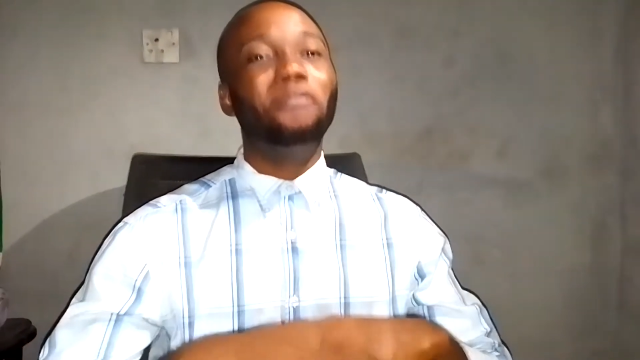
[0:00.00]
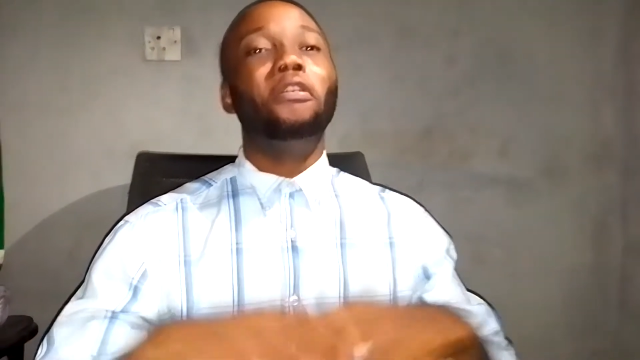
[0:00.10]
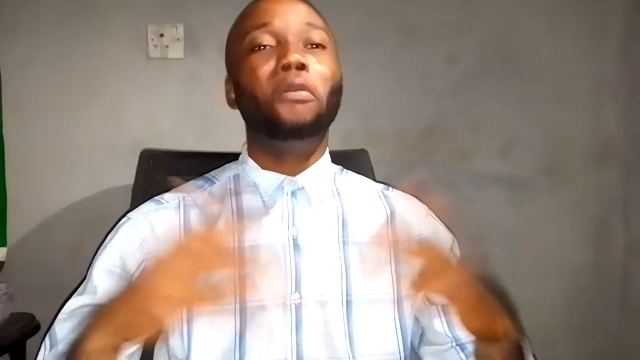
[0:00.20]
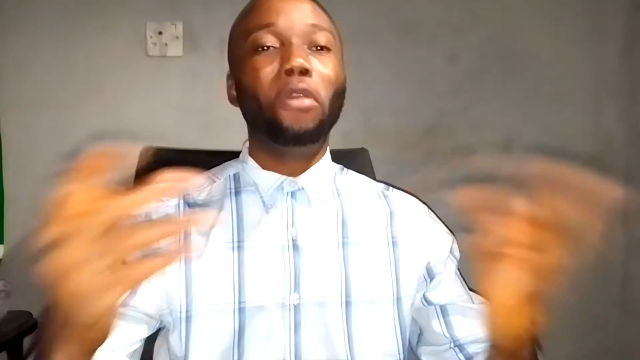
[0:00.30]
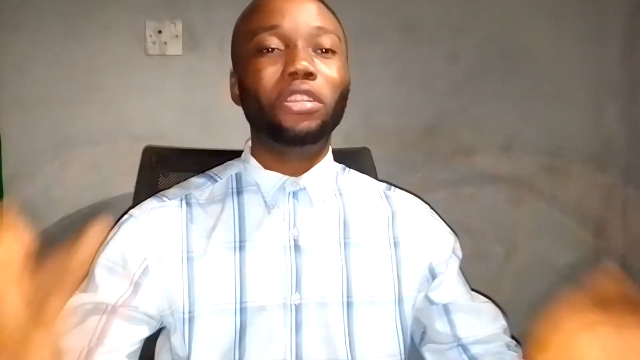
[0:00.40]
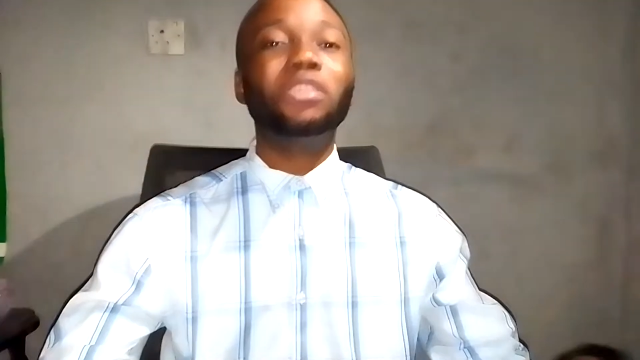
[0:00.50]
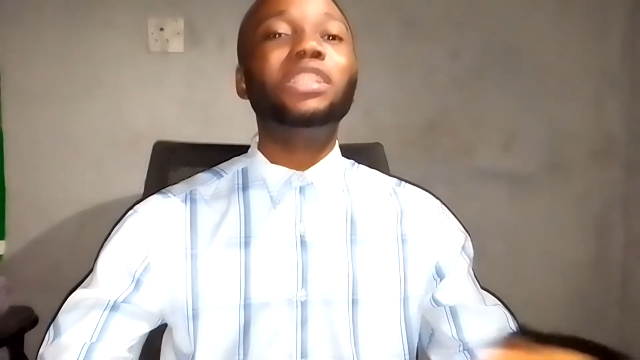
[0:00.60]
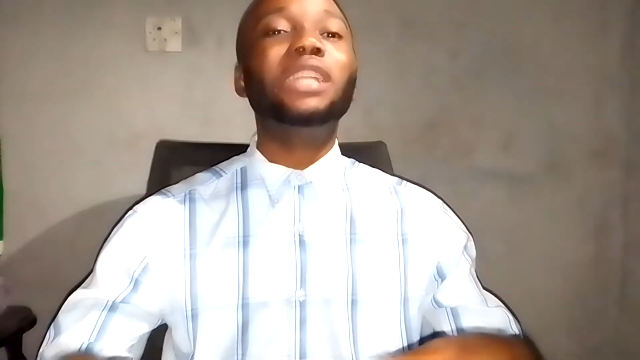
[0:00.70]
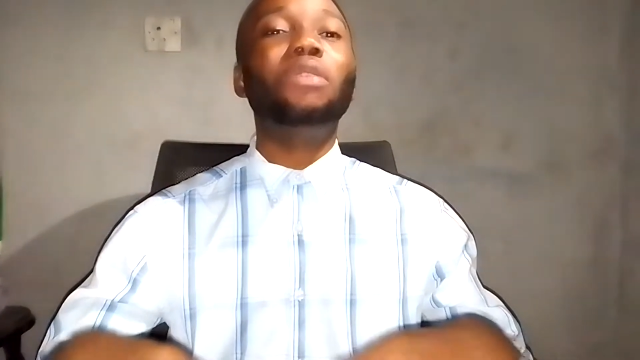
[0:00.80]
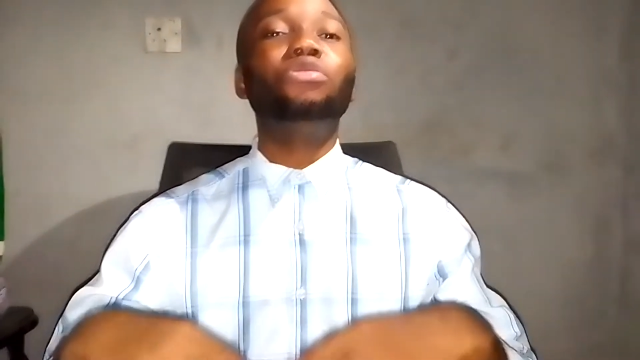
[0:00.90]
For what?
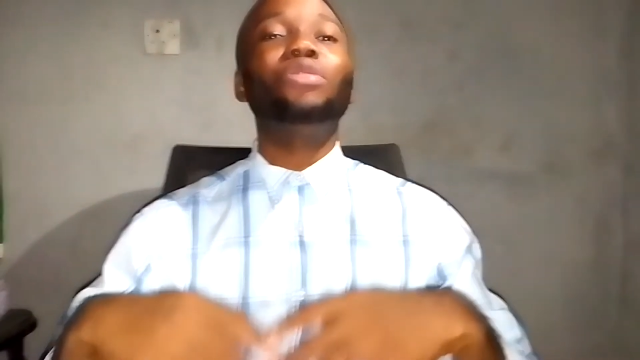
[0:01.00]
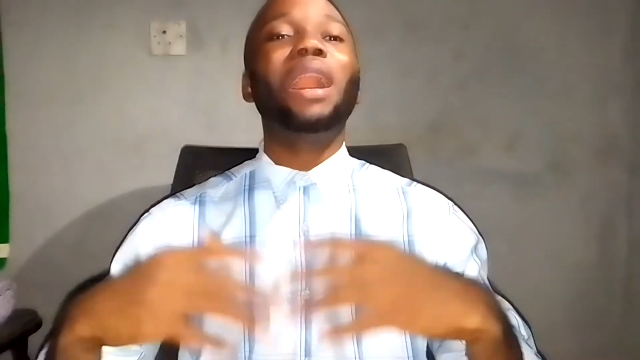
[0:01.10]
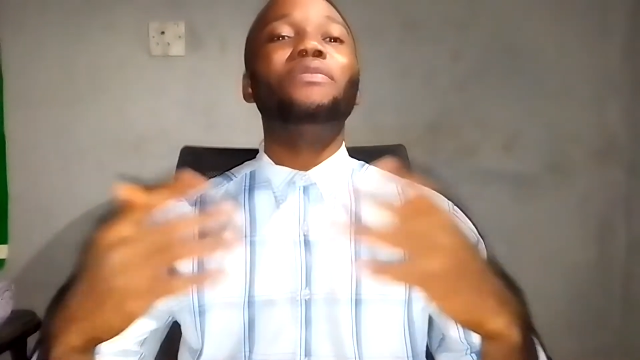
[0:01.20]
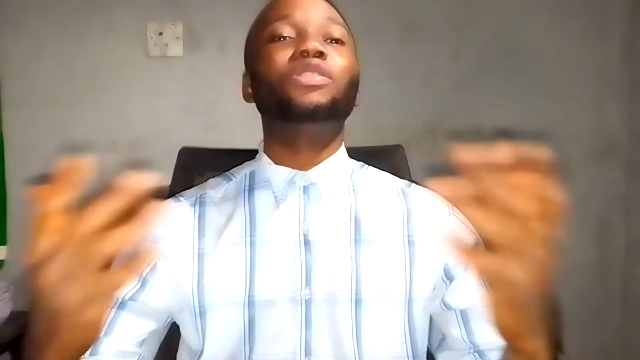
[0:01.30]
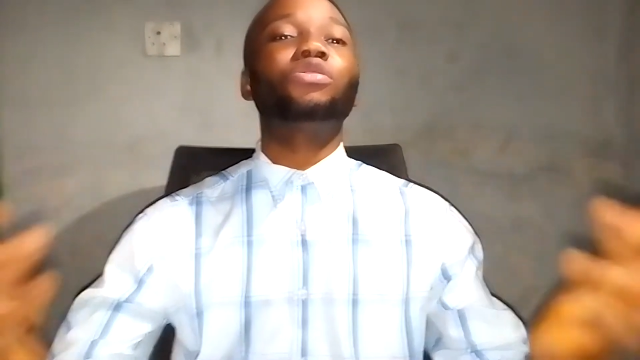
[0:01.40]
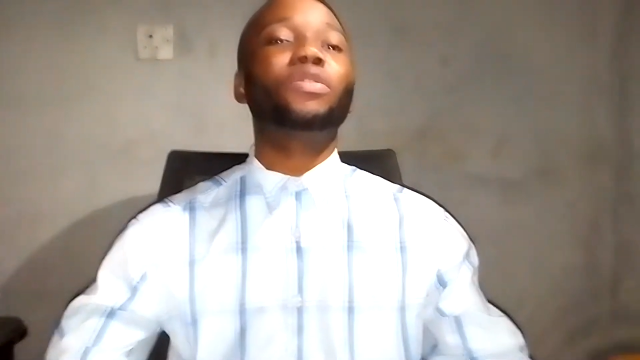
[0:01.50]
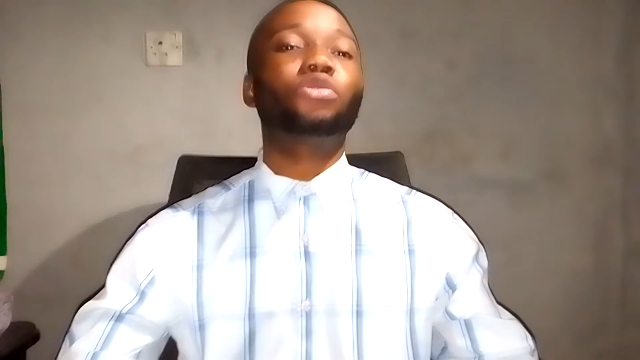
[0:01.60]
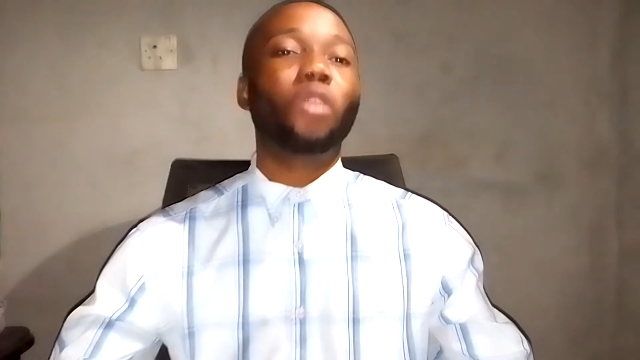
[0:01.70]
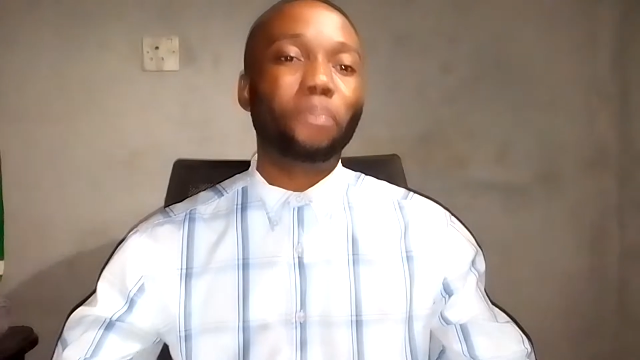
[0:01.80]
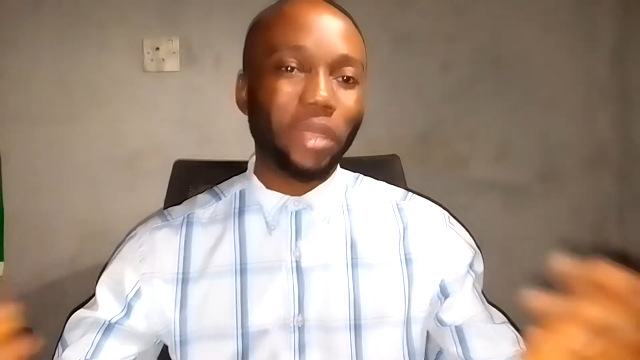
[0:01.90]
Something that we should have in
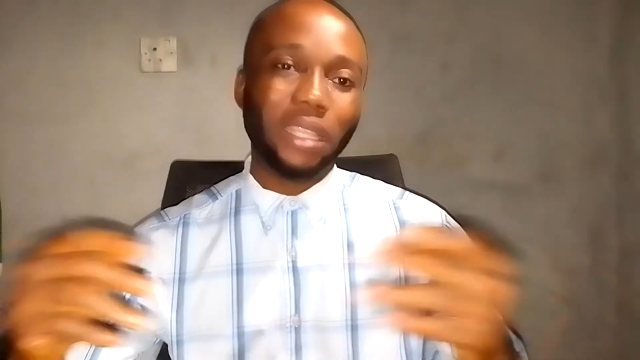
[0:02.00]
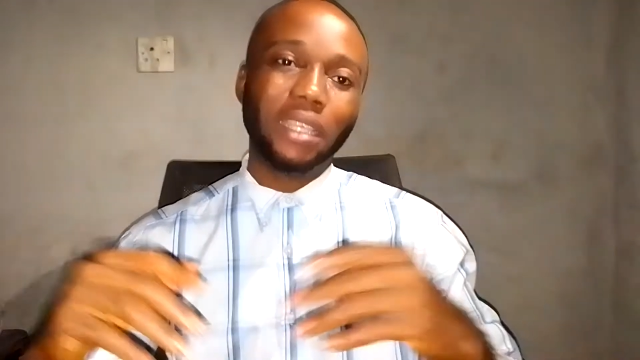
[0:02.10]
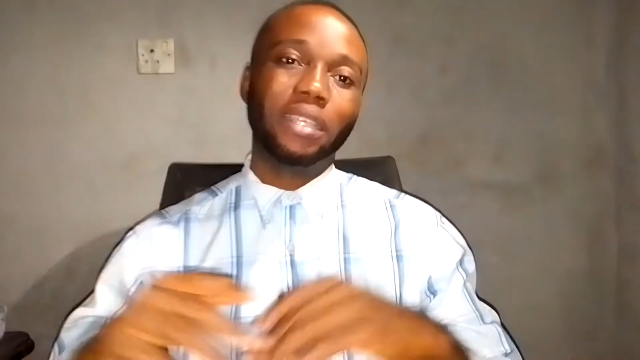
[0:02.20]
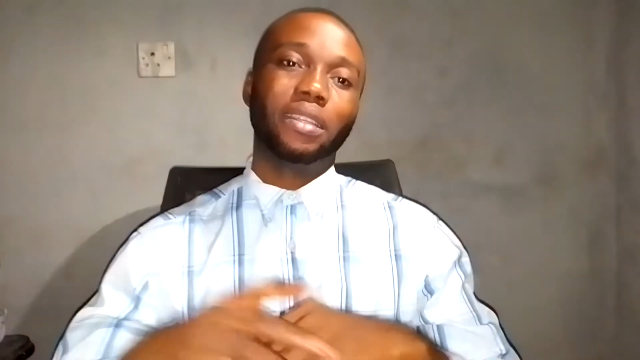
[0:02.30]
soft copy.